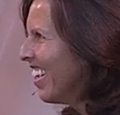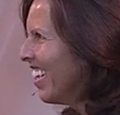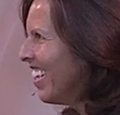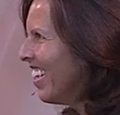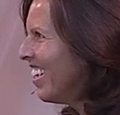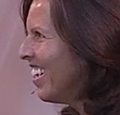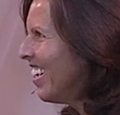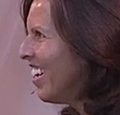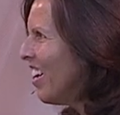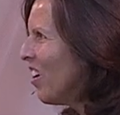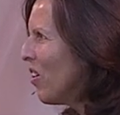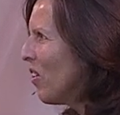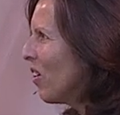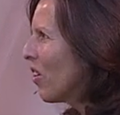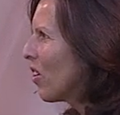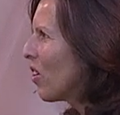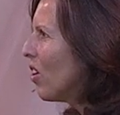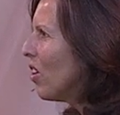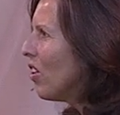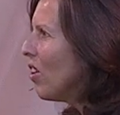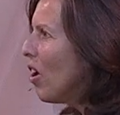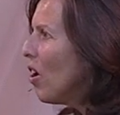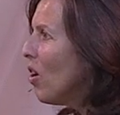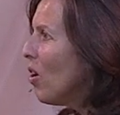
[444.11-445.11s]
you know, they're
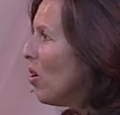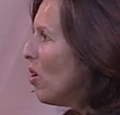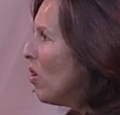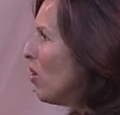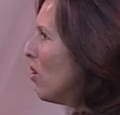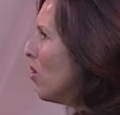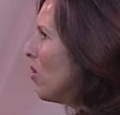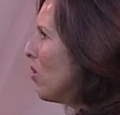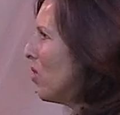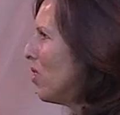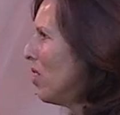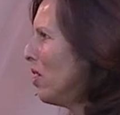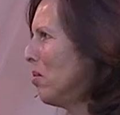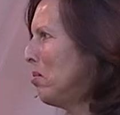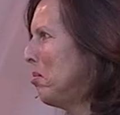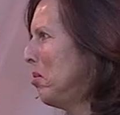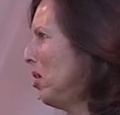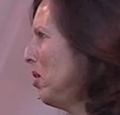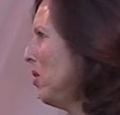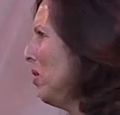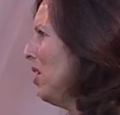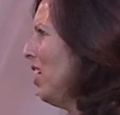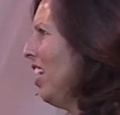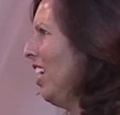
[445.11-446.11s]
clothed in
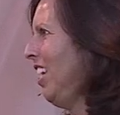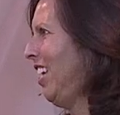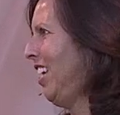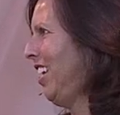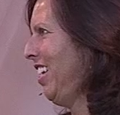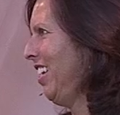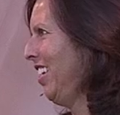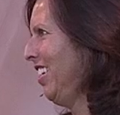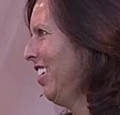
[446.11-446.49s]
beauty.